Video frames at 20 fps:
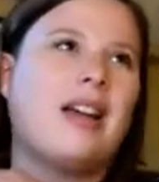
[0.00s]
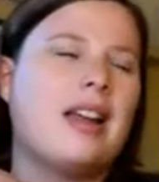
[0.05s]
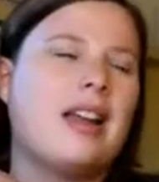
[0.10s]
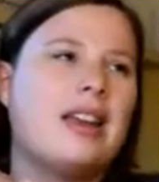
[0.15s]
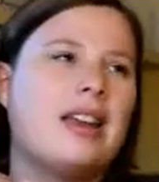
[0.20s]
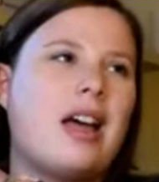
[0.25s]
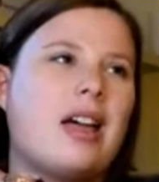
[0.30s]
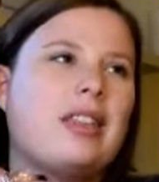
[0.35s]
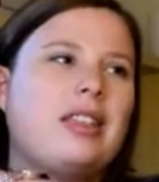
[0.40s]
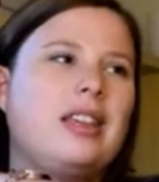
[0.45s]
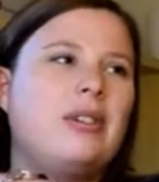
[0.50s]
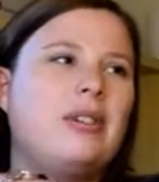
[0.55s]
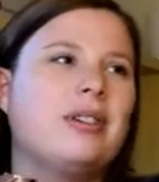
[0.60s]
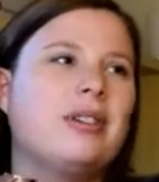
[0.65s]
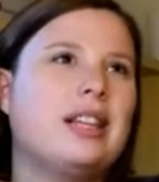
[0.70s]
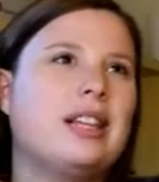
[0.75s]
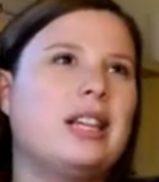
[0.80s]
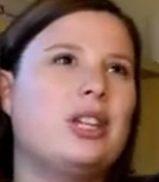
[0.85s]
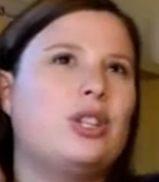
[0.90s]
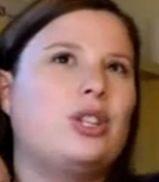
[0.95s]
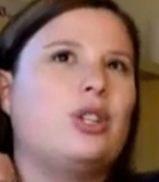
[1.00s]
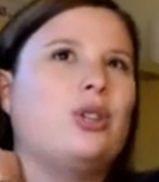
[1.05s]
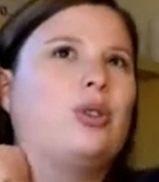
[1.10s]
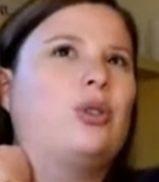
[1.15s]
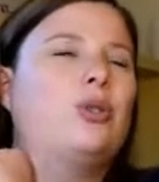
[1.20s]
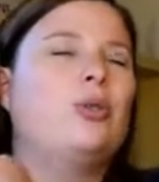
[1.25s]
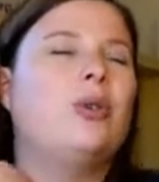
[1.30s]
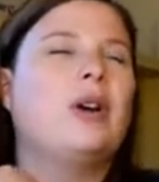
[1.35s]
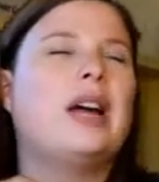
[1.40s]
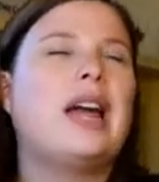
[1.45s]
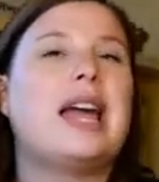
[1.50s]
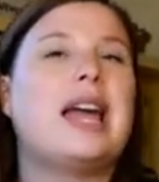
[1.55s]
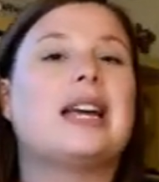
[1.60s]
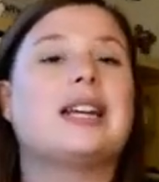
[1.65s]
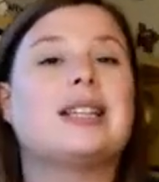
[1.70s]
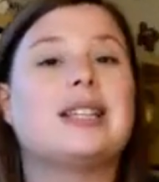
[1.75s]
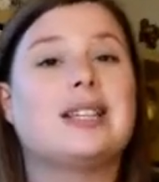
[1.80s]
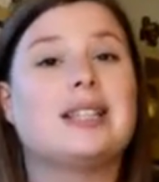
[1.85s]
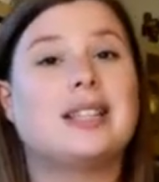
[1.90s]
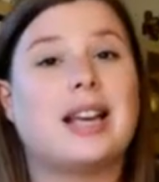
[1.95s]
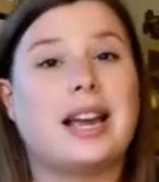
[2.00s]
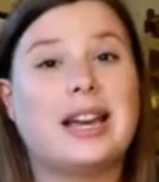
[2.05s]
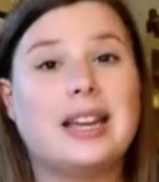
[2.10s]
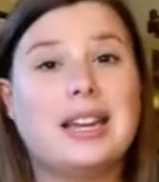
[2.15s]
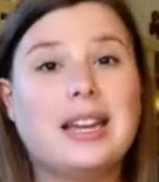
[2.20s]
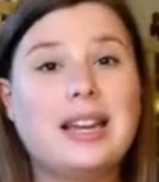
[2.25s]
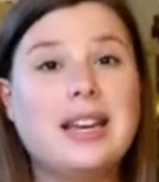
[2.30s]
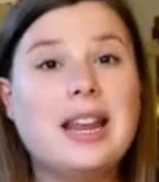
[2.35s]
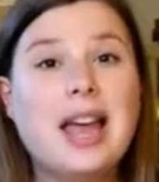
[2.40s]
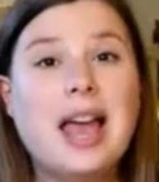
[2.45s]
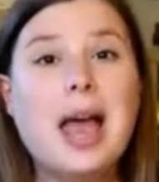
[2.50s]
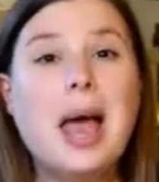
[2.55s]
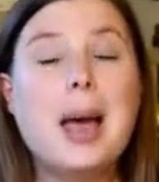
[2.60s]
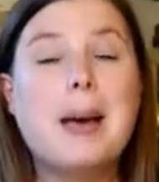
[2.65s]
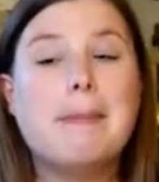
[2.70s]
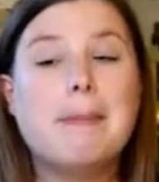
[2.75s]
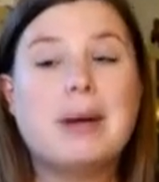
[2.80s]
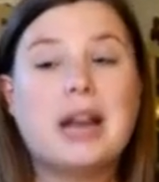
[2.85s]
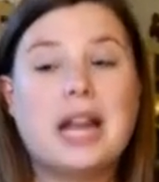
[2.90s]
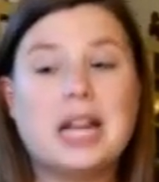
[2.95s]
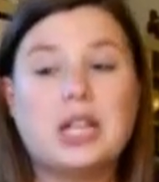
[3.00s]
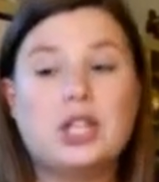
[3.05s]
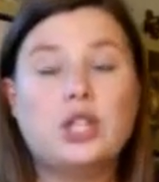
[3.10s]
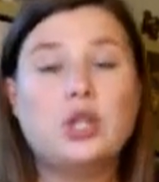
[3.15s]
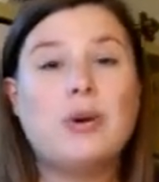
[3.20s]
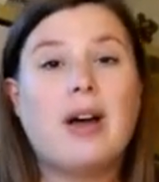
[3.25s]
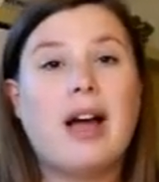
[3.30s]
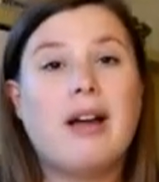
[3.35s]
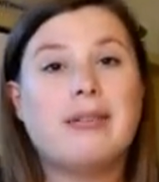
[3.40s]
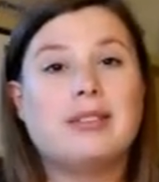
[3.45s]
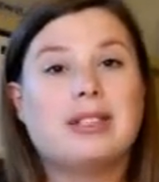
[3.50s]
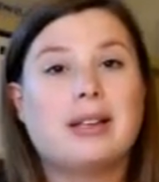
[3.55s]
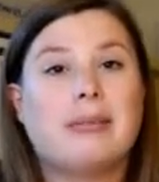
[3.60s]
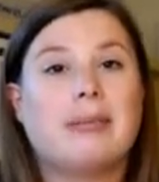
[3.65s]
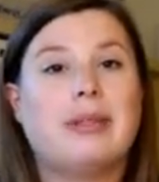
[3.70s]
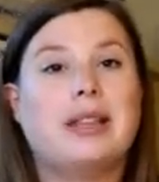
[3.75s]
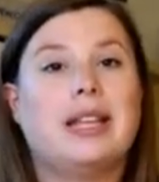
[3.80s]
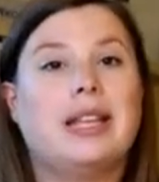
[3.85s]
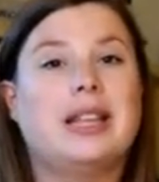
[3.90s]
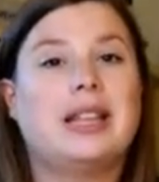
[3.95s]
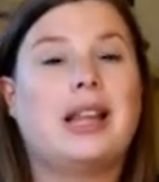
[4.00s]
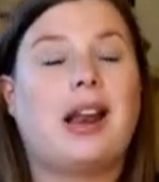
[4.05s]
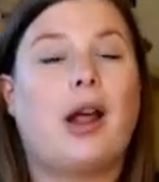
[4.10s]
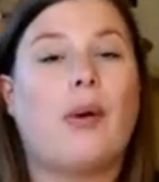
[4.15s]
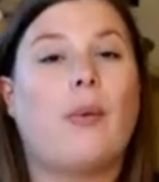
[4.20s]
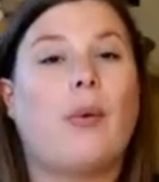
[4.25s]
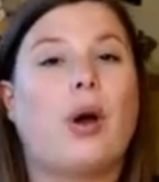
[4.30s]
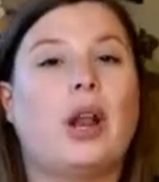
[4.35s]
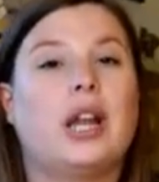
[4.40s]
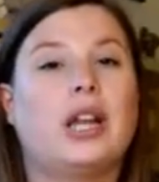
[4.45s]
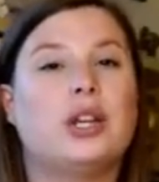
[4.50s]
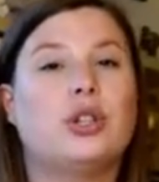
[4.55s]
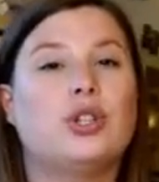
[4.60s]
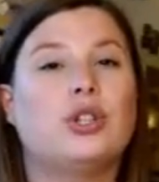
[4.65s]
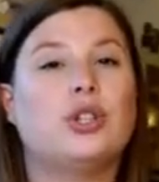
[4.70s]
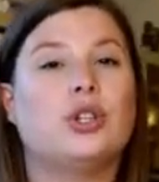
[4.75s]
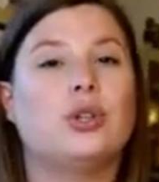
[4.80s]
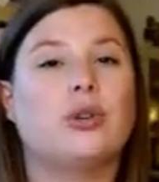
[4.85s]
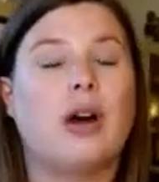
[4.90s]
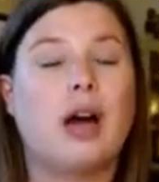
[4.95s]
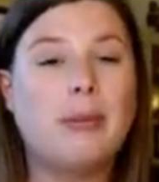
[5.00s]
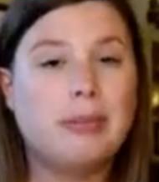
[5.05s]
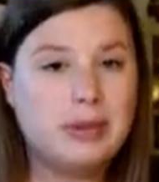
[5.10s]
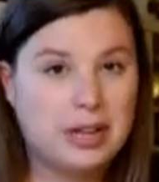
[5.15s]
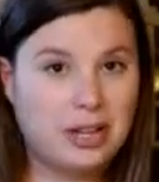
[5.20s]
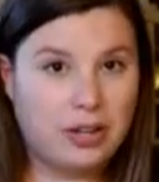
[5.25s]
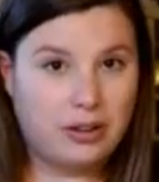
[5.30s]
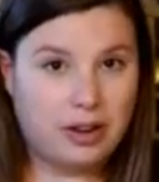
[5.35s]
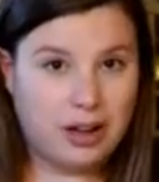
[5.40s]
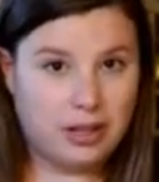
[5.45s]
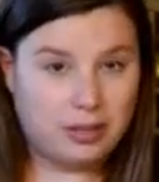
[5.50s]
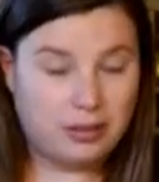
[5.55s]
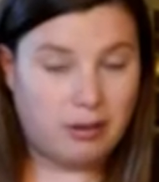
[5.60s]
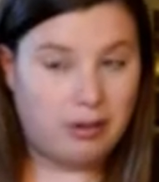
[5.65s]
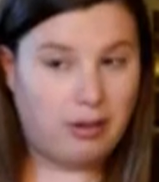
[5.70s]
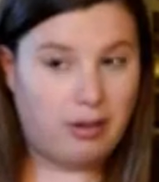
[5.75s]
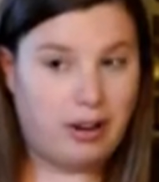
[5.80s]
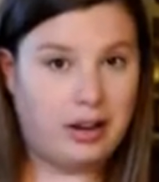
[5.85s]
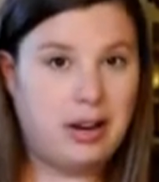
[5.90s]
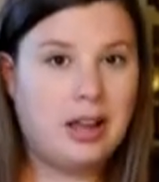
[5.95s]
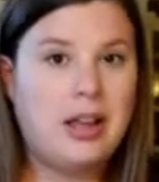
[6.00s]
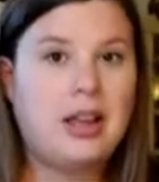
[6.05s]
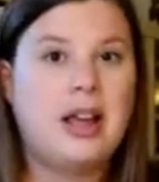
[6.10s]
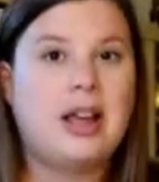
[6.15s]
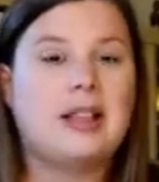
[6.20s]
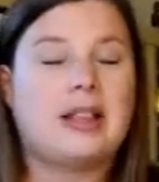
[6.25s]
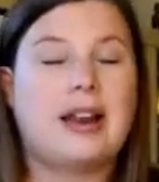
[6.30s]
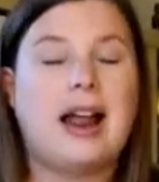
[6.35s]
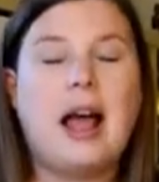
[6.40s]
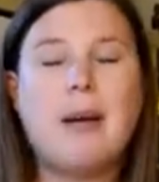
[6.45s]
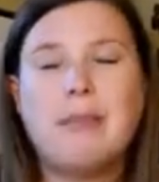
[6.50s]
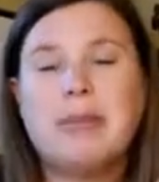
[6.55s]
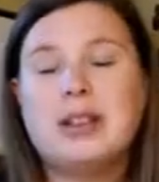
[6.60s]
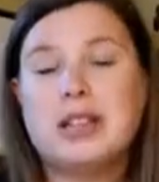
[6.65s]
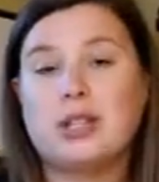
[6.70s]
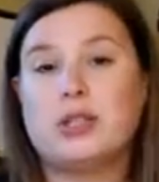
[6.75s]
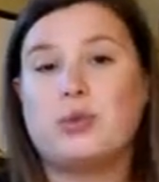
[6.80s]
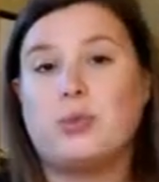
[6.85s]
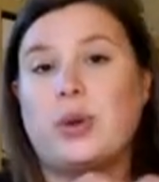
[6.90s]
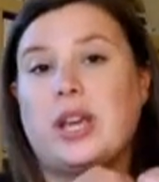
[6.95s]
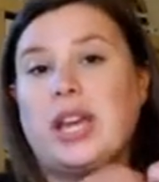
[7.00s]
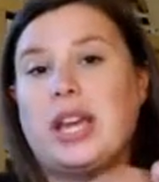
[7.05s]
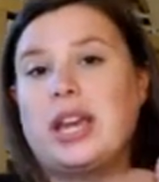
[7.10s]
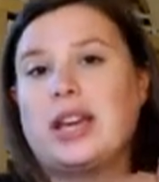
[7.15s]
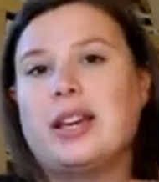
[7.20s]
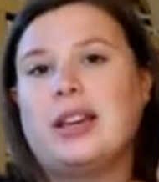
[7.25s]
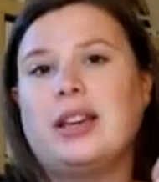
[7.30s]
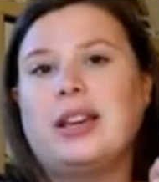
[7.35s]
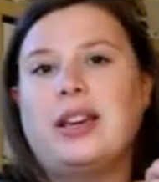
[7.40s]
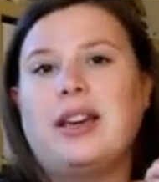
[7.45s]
nothing really too exciting, but I do have something that I wanted to update you guys on that happened this week.